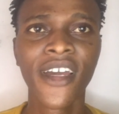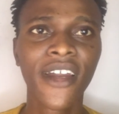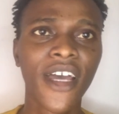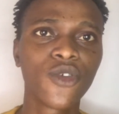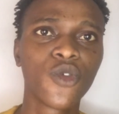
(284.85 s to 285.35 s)

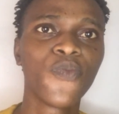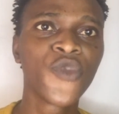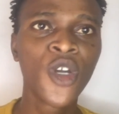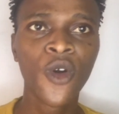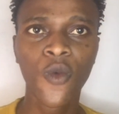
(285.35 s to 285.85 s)
And so,
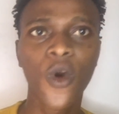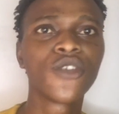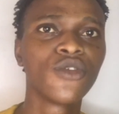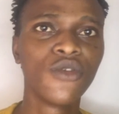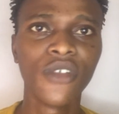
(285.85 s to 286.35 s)
what to
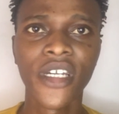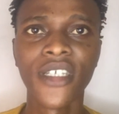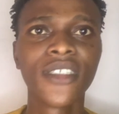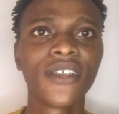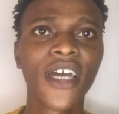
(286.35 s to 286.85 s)
do
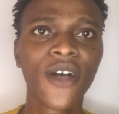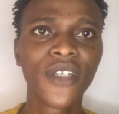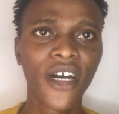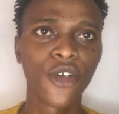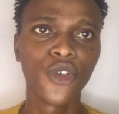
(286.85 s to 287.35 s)
next? Now
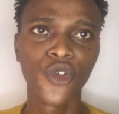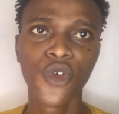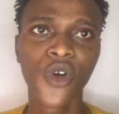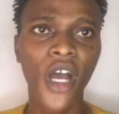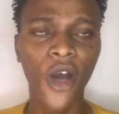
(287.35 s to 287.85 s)
that you
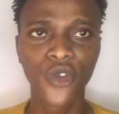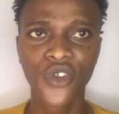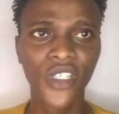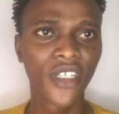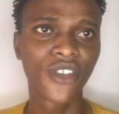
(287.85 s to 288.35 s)
know how to
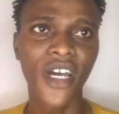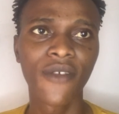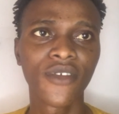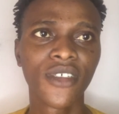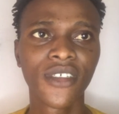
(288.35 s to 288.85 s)
get
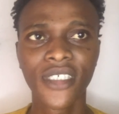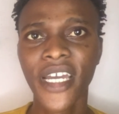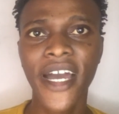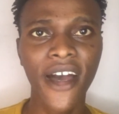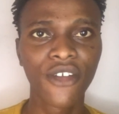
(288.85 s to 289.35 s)
traffic, here
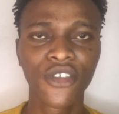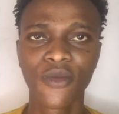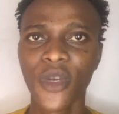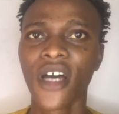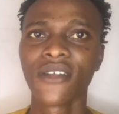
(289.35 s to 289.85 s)
are action
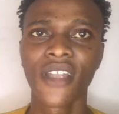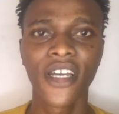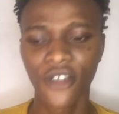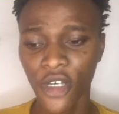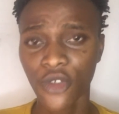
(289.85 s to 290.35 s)
plans. Like
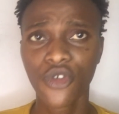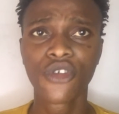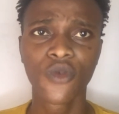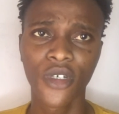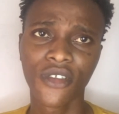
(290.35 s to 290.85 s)
choose
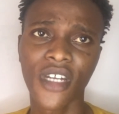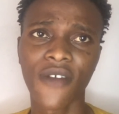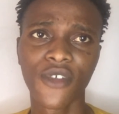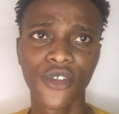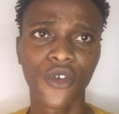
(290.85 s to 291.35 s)
one
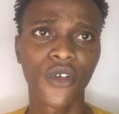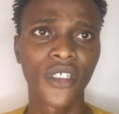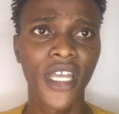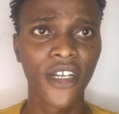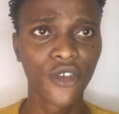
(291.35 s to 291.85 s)
traffic source
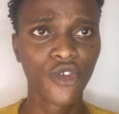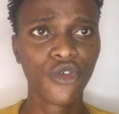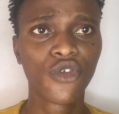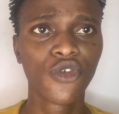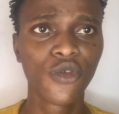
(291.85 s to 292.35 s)
like
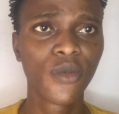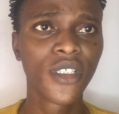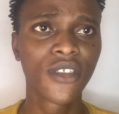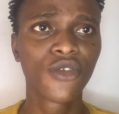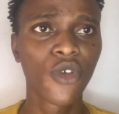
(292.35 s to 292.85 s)
YouTube,
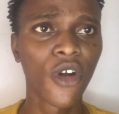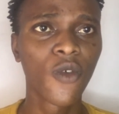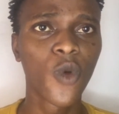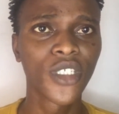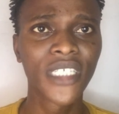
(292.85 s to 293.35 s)
TikTok,
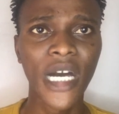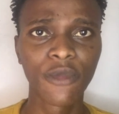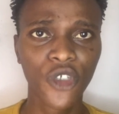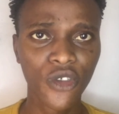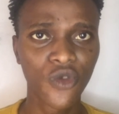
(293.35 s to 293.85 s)
WhatsApp.
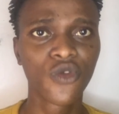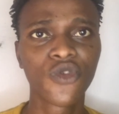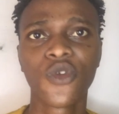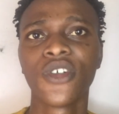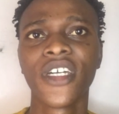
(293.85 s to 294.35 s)
Just choose
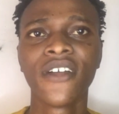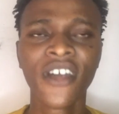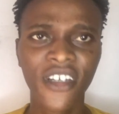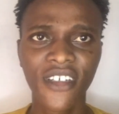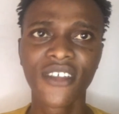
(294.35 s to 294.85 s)
one. Then
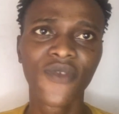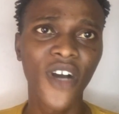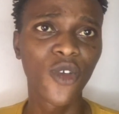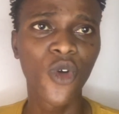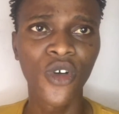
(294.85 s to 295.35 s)
create value
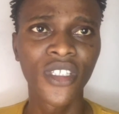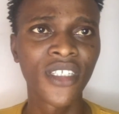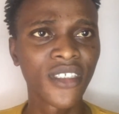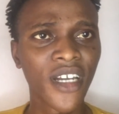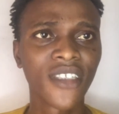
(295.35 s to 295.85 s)
content
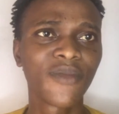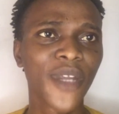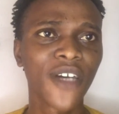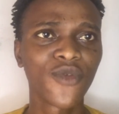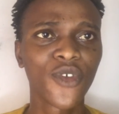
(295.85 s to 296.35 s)
around the
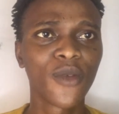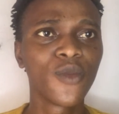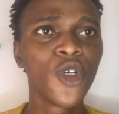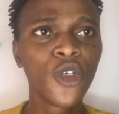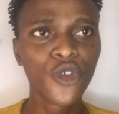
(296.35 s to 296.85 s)
platform,
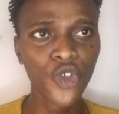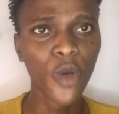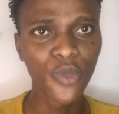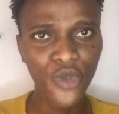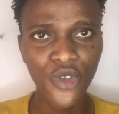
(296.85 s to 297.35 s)
your
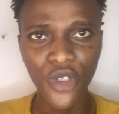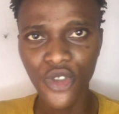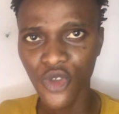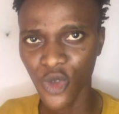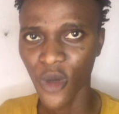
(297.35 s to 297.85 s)
product
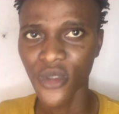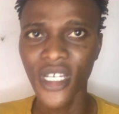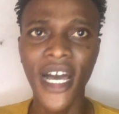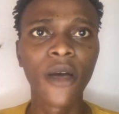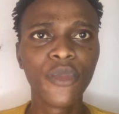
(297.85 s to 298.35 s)
source,
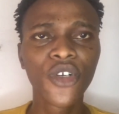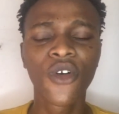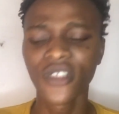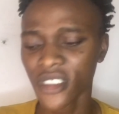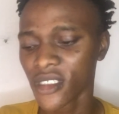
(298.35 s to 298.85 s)
and be
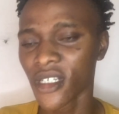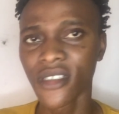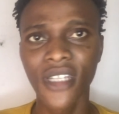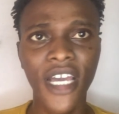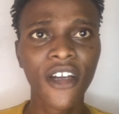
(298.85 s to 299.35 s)
consistent.
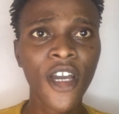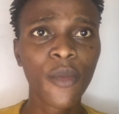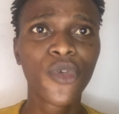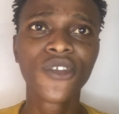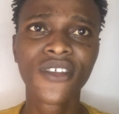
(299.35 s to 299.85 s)
Like
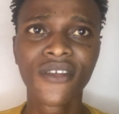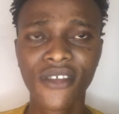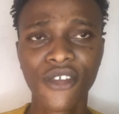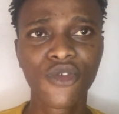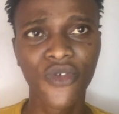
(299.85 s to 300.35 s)
posting
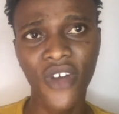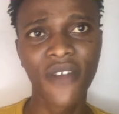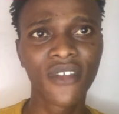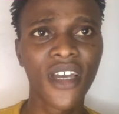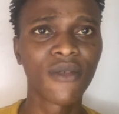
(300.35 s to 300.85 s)
3 to 5
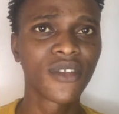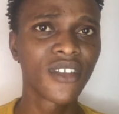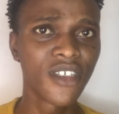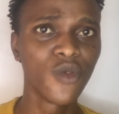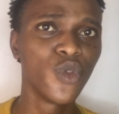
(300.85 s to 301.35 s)
times
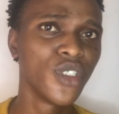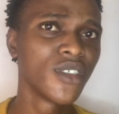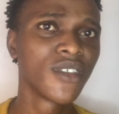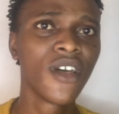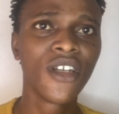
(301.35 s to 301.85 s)
a week.
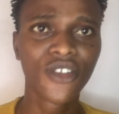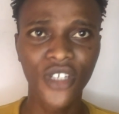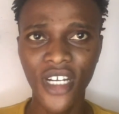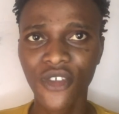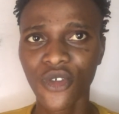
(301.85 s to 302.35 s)

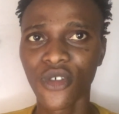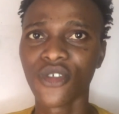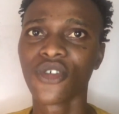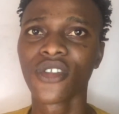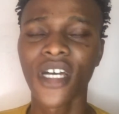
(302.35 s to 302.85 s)
Track your
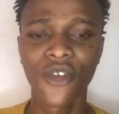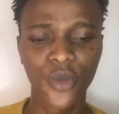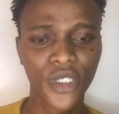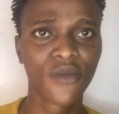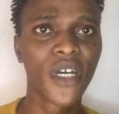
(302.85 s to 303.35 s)
result and
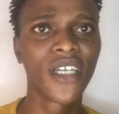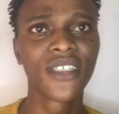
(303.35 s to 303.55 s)
optimize.